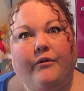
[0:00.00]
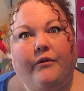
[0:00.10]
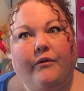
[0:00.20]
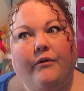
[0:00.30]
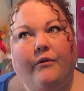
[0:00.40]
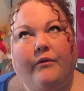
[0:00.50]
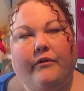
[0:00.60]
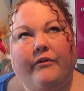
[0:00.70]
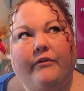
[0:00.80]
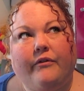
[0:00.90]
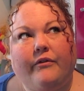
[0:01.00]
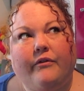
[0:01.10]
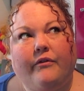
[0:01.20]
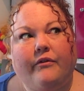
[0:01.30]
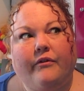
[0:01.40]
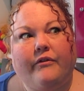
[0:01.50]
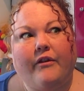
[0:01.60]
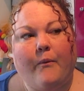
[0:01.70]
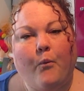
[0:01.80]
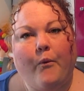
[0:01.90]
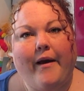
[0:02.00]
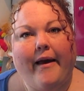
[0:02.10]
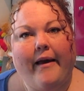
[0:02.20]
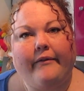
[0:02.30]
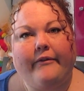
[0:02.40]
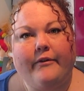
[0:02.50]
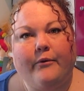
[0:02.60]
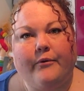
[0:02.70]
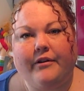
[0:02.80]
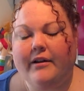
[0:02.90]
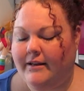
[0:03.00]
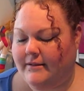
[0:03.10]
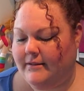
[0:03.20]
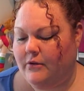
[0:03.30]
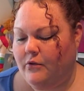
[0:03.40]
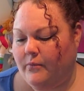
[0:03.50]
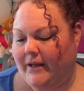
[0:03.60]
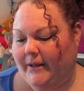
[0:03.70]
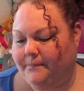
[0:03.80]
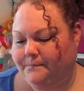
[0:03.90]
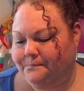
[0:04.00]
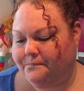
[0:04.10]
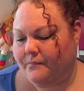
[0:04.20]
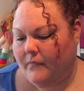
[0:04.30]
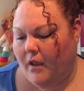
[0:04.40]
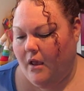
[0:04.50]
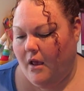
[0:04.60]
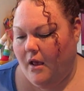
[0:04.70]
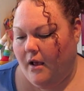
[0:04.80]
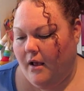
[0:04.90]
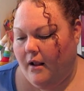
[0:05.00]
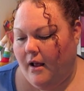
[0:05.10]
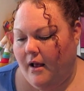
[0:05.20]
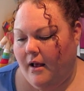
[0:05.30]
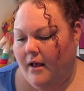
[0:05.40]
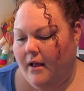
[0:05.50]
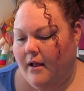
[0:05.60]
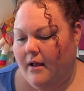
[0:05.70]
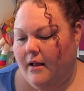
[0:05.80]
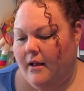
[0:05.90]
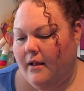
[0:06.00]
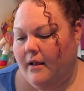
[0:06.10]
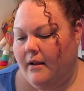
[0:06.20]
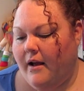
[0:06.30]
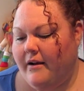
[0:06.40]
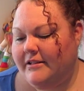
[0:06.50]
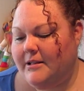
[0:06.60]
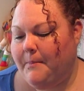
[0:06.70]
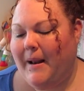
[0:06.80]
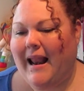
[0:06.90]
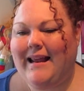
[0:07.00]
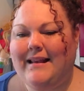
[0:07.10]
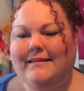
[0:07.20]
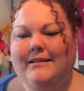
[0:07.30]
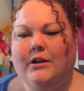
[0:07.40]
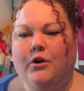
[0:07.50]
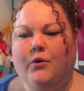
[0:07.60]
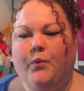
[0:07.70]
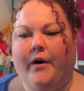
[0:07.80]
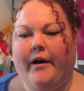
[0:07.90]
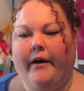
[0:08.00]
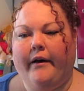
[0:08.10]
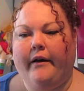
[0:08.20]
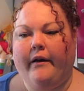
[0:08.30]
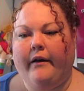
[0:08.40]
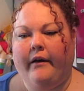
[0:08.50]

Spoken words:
to somewhere and see the Northern Lights in Norway. Last place you were,